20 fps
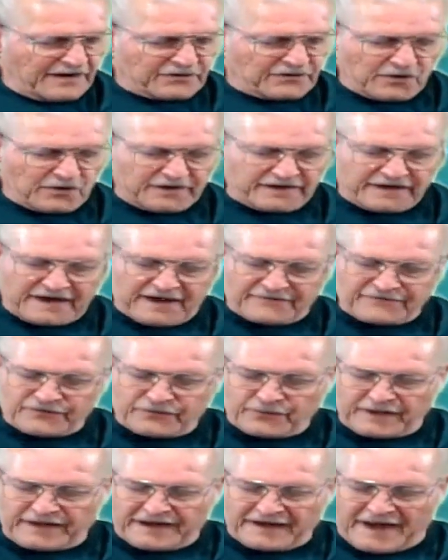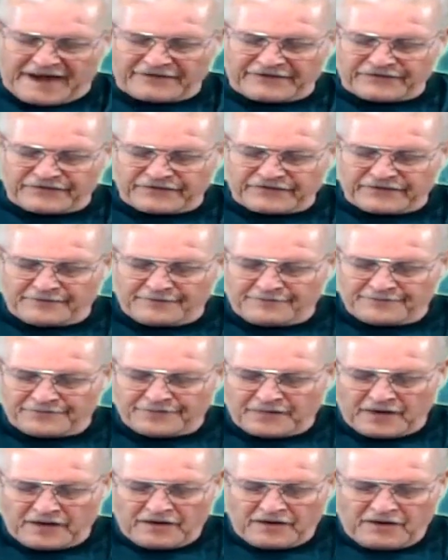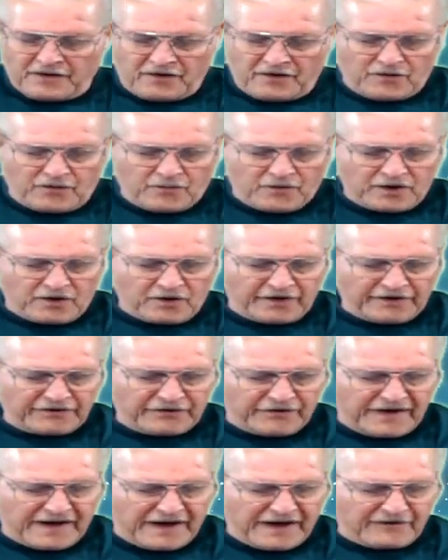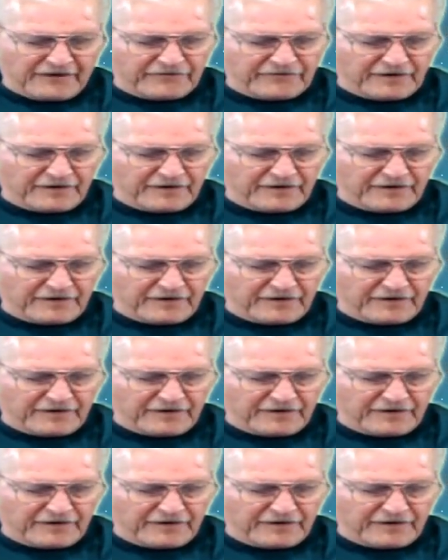going to have 3 dots. We're going to have